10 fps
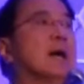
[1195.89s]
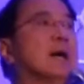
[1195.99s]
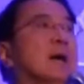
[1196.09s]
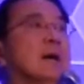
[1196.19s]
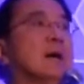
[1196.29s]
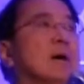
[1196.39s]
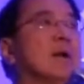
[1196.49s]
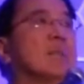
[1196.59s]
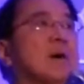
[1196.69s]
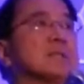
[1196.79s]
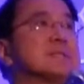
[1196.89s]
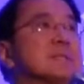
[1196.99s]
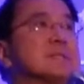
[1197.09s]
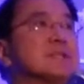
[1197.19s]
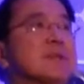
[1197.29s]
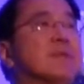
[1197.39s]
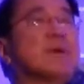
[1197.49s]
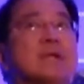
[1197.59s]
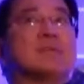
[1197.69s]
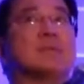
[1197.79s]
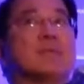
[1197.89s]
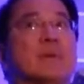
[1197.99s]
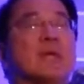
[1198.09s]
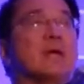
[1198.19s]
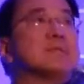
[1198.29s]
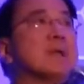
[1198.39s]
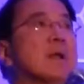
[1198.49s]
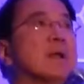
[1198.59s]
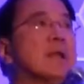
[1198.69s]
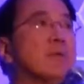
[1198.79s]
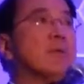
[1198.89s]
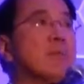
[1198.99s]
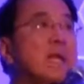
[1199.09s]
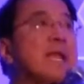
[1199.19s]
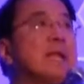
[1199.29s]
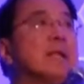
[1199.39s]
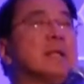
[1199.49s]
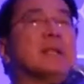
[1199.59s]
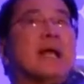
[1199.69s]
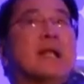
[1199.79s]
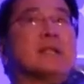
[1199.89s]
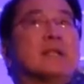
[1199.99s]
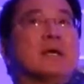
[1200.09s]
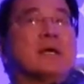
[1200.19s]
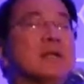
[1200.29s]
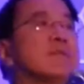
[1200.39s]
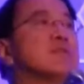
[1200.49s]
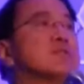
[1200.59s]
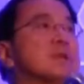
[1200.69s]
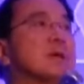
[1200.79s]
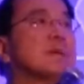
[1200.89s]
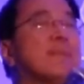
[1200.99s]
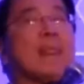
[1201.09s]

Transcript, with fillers: uh, hypothesis generation because that would mean that uh, in the future